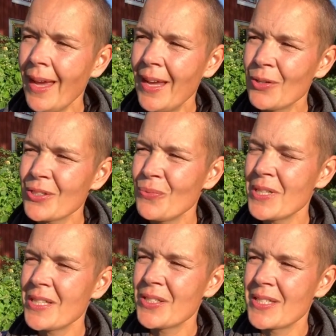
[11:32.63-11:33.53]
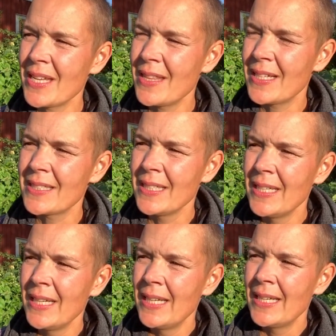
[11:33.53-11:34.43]
I also wanted to say that
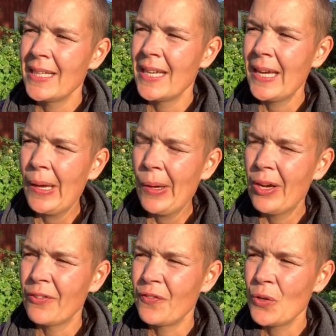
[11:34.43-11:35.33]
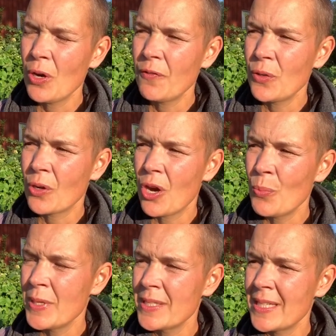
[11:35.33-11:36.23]
a few of you
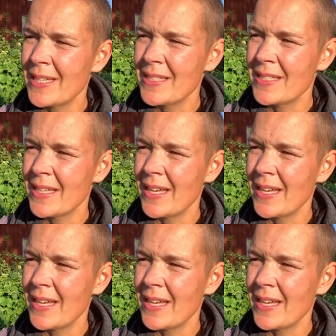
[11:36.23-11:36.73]
commented